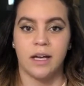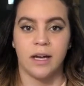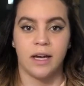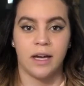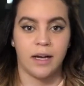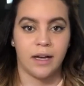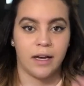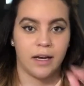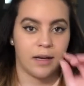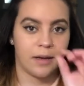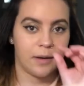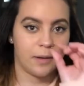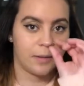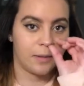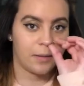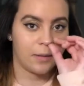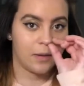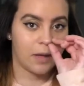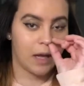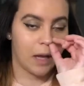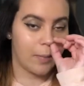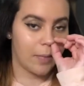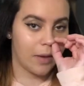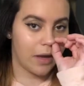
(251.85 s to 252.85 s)

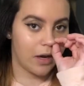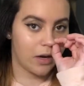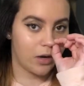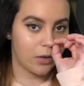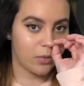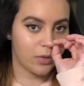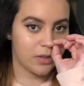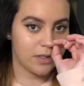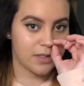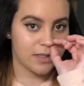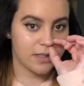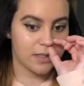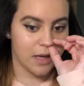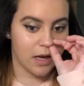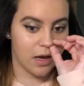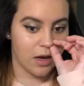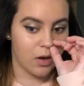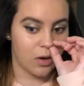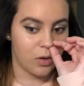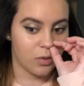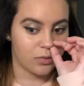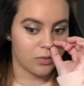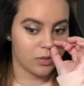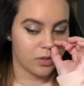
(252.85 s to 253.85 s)
got my hair rinsed
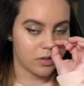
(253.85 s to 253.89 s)
out,